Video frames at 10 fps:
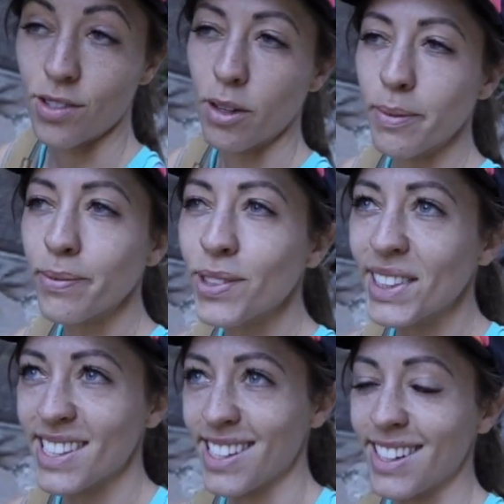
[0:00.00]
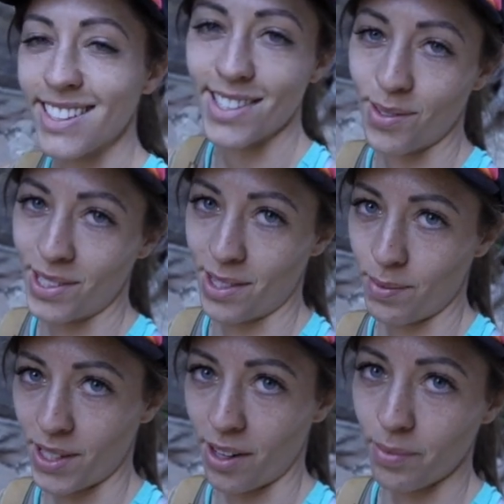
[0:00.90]
So I'm really excited to see what's up
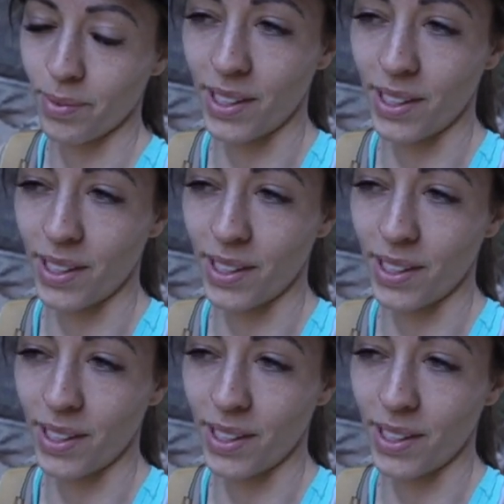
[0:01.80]
top